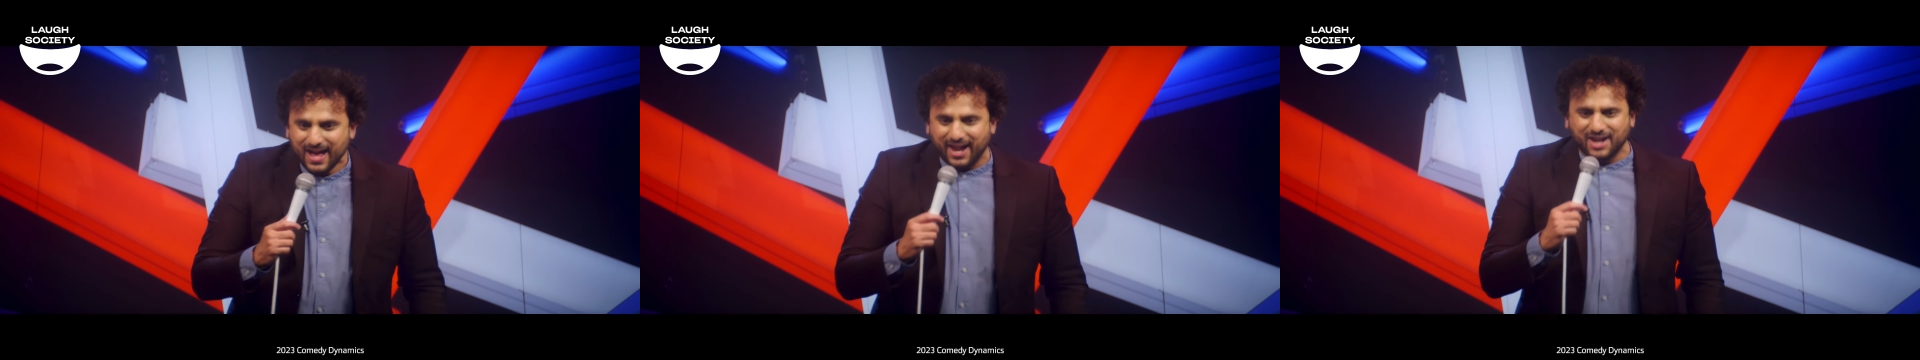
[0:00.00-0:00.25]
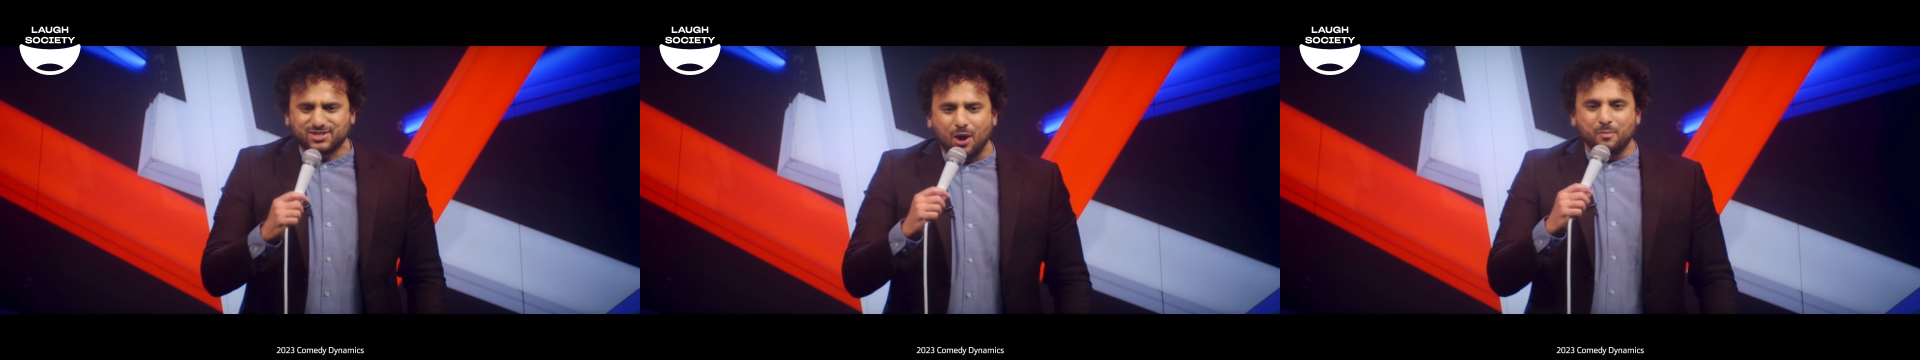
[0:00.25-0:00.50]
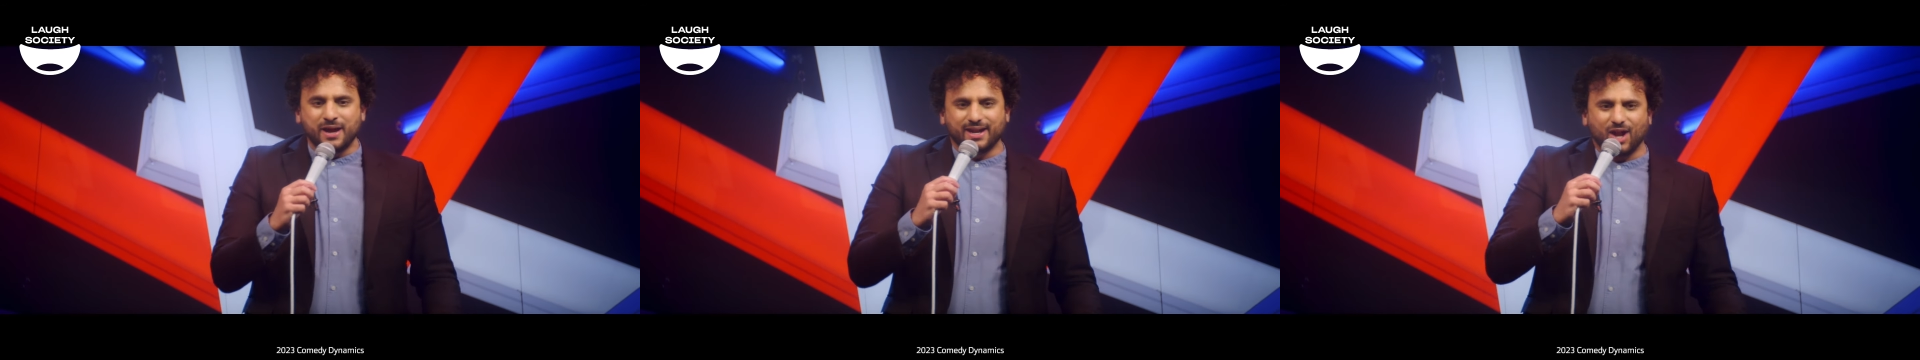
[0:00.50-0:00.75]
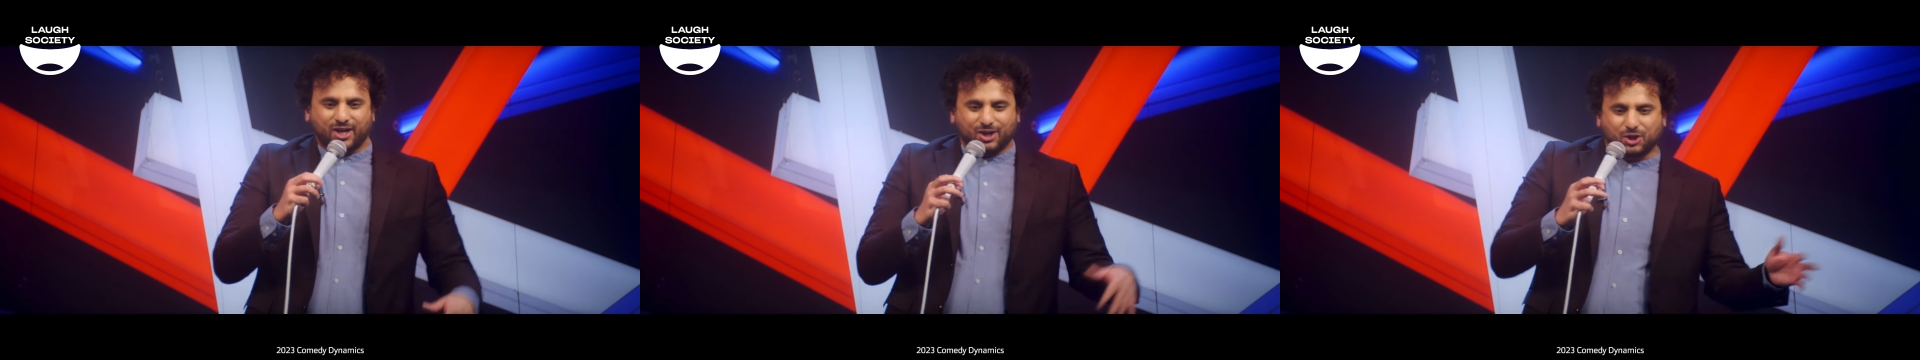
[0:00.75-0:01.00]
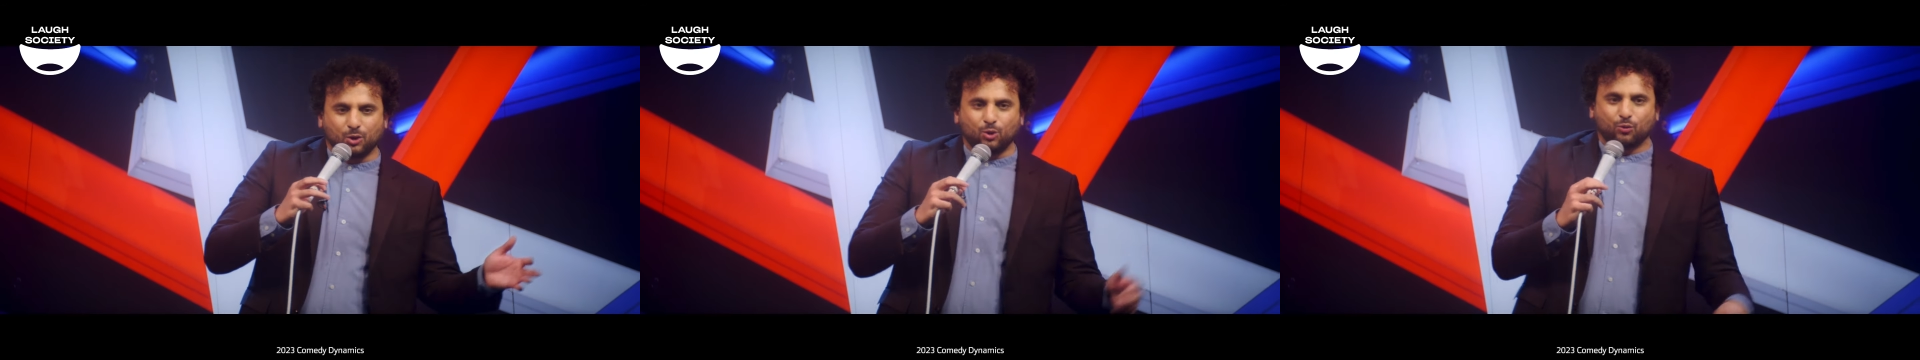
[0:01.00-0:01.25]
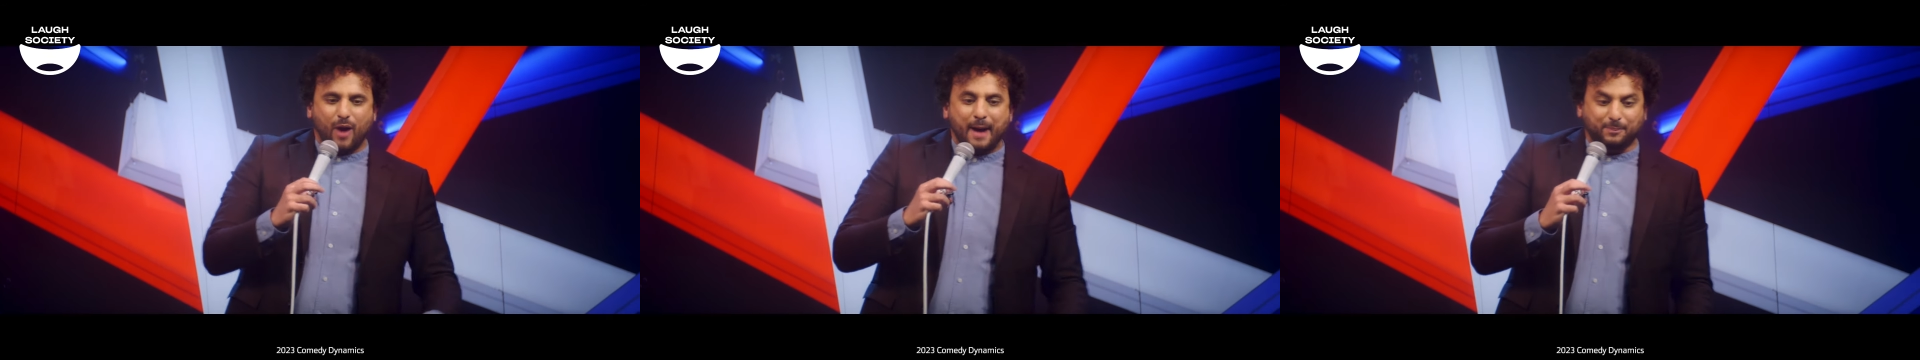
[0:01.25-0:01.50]
And I don't mean in like a
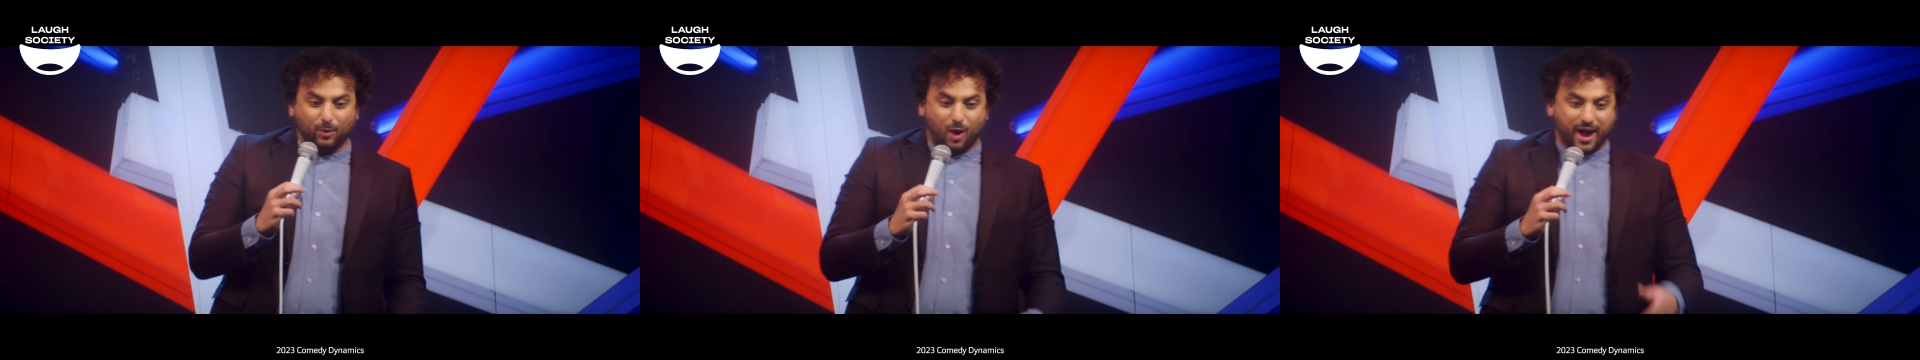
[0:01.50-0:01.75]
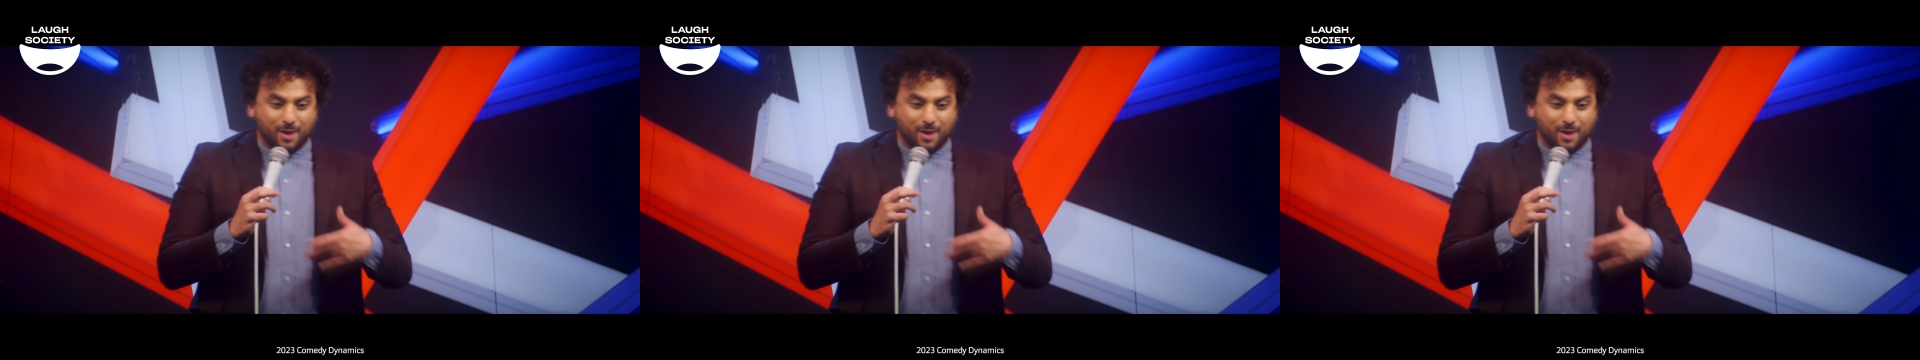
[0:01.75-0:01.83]
cool rapper way,